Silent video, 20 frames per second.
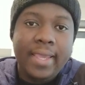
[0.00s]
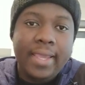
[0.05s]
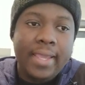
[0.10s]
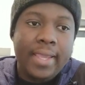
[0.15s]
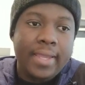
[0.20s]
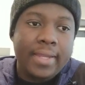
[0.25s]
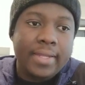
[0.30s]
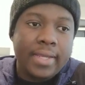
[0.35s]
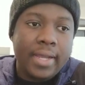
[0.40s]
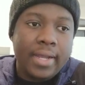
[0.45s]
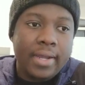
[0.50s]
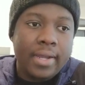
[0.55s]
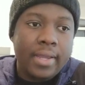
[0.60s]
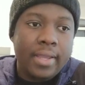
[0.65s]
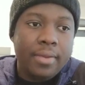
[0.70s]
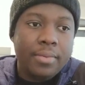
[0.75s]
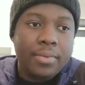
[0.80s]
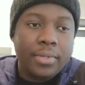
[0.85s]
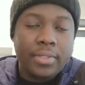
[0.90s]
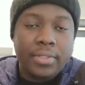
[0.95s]
And
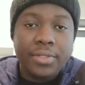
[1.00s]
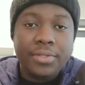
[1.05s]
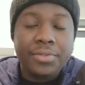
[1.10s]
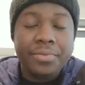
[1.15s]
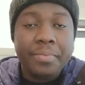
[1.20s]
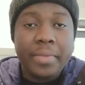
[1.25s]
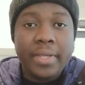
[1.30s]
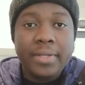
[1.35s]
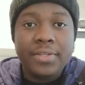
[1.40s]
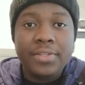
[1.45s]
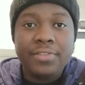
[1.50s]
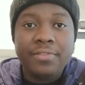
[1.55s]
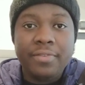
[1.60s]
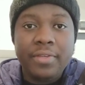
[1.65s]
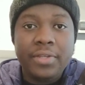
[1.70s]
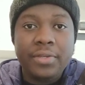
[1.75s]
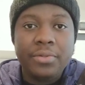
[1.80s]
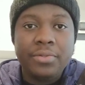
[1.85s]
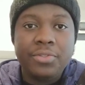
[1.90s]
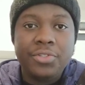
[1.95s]
I wanted to make this
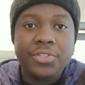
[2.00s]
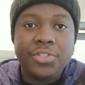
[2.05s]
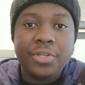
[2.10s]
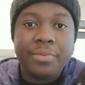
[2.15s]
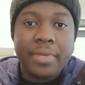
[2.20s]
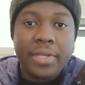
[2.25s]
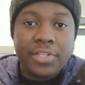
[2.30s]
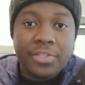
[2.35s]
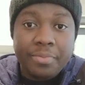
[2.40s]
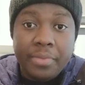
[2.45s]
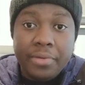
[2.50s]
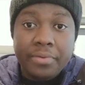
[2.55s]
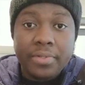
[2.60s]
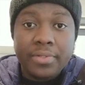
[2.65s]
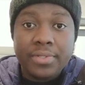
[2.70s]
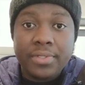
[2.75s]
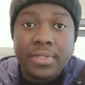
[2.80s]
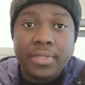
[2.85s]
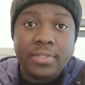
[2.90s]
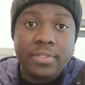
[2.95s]
video to share my
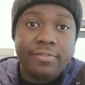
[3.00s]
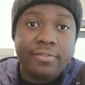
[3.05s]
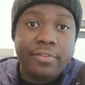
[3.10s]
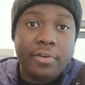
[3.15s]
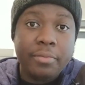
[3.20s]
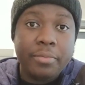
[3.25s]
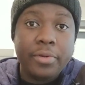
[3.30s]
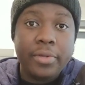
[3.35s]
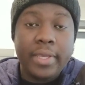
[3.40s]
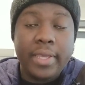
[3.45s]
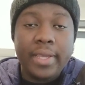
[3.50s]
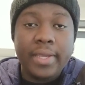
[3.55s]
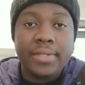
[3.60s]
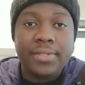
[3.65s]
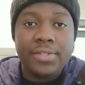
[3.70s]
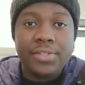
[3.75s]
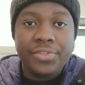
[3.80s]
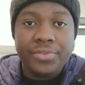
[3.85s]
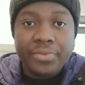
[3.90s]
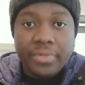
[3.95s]
experience as a former
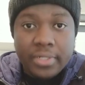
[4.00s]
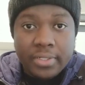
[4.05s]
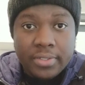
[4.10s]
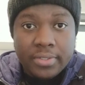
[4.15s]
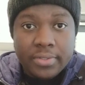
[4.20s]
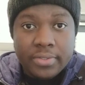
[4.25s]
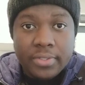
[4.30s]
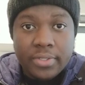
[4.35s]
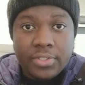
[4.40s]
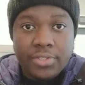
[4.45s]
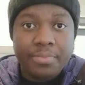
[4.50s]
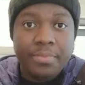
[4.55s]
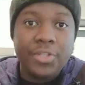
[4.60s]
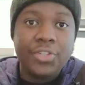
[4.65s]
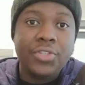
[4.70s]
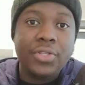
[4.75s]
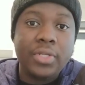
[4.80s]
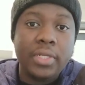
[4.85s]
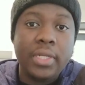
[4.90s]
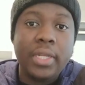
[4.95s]
KIIT student,
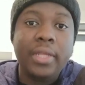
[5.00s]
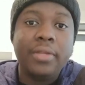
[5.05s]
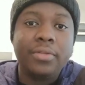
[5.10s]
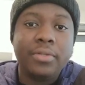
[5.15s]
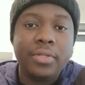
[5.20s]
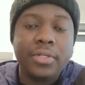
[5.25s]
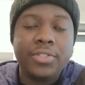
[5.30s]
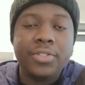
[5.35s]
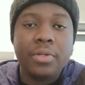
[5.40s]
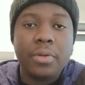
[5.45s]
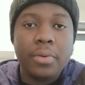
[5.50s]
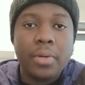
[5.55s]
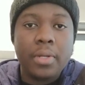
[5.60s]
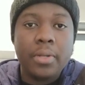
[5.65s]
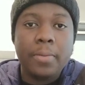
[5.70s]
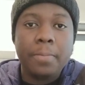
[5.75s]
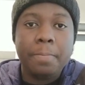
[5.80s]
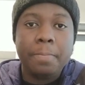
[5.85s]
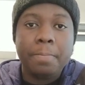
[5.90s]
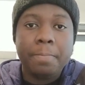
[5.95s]
especially an international
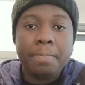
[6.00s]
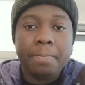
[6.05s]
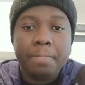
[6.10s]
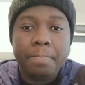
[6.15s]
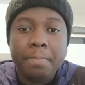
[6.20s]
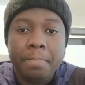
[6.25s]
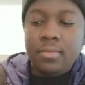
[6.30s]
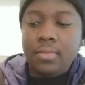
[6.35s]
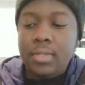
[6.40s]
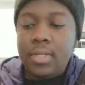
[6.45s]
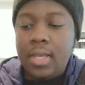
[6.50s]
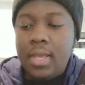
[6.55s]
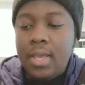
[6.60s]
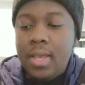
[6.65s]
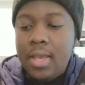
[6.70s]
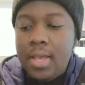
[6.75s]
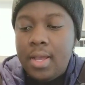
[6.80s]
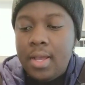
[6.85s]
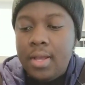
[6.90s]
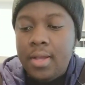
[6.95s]

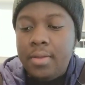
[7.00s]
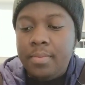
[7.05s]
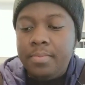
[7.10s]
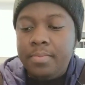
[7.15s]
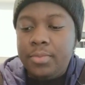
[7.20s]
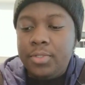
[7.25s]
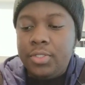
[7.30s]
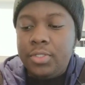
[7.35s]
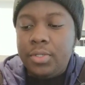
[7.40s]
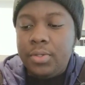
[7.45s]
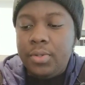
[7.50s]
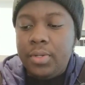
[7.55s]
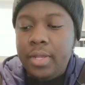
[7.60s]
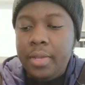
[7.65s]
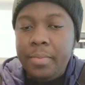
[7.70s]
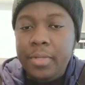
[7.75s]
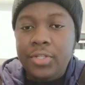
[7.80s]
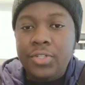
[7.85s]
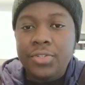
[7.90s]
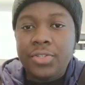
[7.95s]
one. So
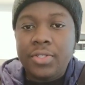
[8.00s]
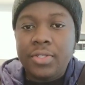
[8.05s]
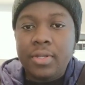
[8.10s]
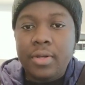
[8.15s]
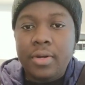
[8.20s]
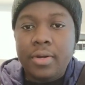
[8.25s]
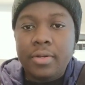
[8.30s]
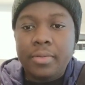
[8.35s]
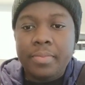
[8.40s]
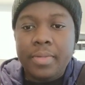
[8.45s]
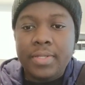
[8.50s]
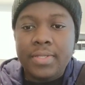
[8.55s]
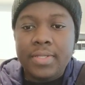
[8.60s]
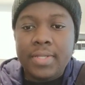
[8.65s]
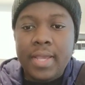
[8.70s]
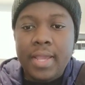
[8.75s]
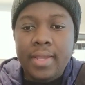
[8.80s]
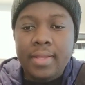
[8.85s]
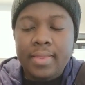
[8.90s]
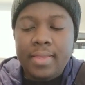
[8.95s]
let me just start by
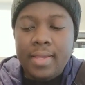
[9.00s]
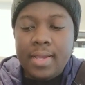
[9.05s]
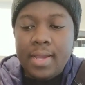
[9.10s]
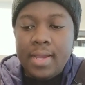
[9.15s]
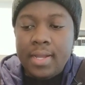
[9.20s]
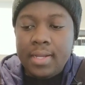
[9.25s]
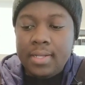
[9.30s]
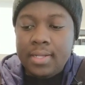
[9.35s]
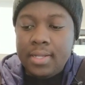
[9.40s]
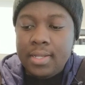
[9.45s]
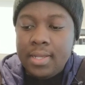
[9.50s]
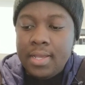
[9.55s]
saying that